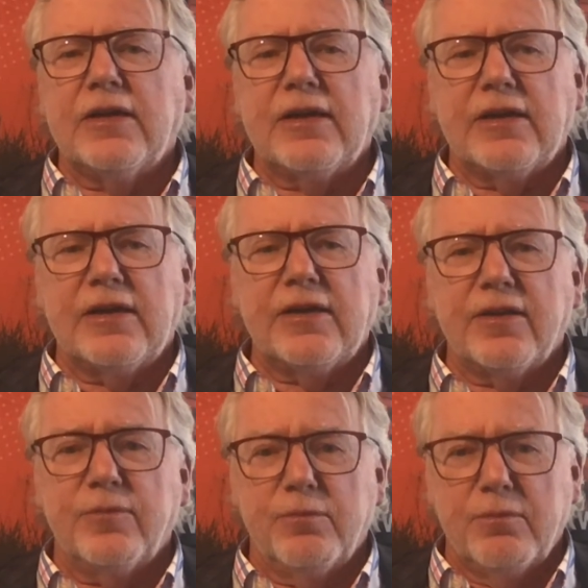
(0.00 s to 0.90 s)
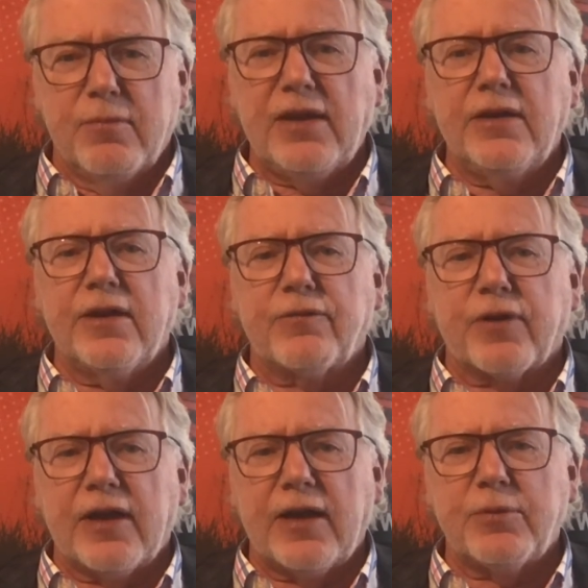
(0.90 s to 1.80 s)
and the many
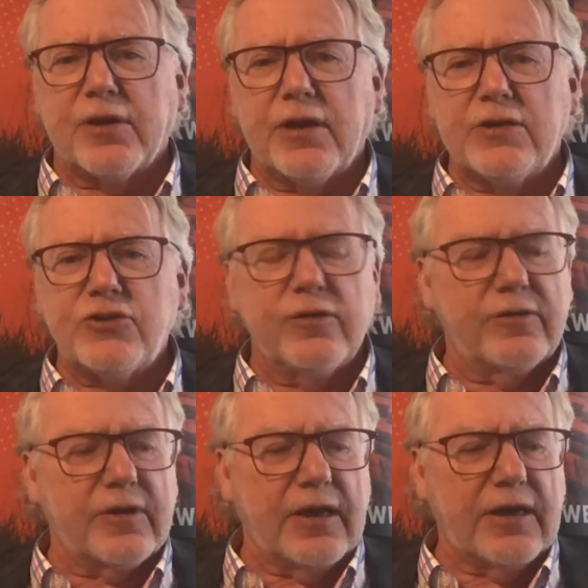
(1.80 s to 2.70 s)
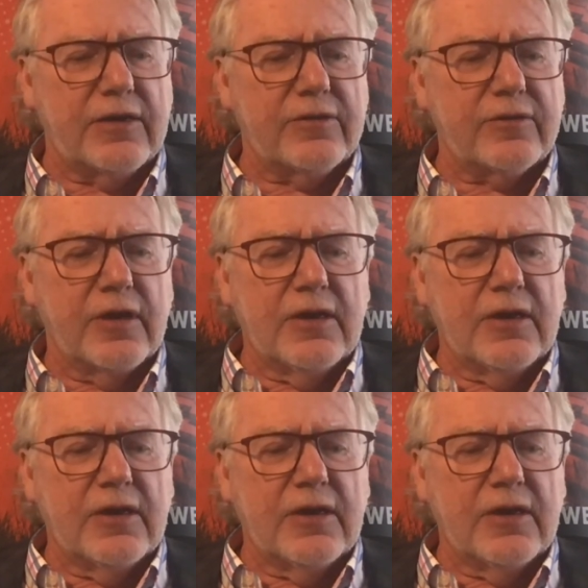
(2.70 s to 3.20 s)
different applications it has.